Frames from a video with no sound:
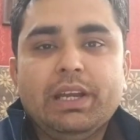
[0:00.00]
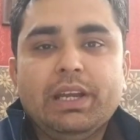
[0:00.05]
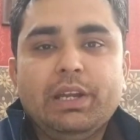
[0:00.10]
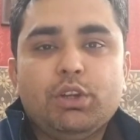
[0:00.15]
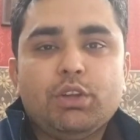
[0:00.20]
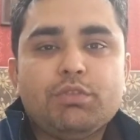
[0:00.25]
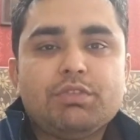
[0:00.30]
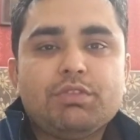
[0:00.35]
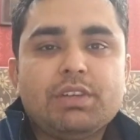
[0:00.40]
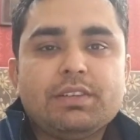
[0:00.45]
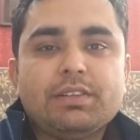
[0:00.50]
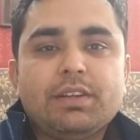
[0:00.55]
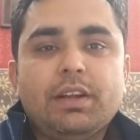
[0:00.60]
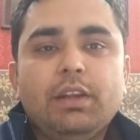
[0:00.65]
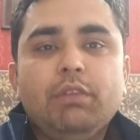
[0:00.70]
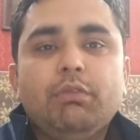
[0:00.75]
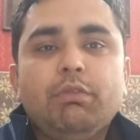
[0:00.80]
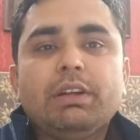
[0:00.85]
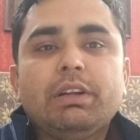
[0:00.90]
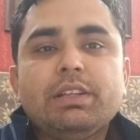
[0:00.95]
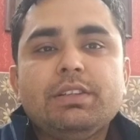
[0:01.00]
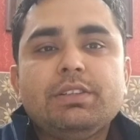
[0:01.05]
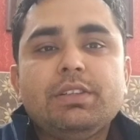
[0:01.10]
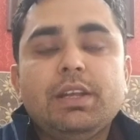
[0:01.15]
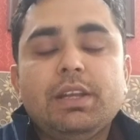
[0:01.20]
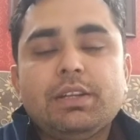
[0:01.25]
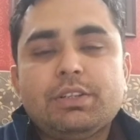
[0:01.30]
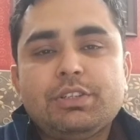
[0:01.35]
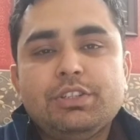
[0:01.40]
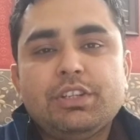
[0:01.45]
writ of certiorari, what is
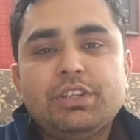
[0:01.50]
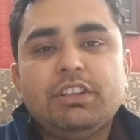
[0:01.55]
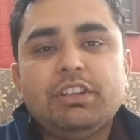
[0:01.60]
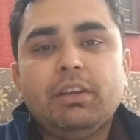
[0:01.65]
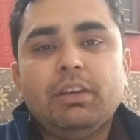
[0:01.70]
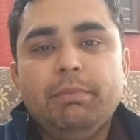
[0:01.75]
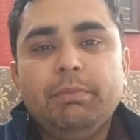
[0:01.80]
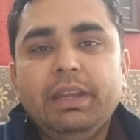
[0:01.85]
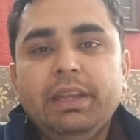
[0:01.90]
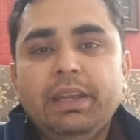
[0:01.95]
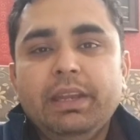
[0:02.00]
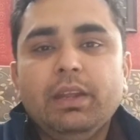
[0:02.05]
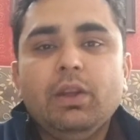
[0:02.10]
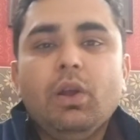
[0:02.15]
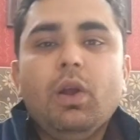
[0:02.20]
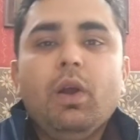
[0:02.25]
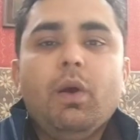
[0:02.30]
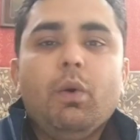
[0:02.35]
its general meaning,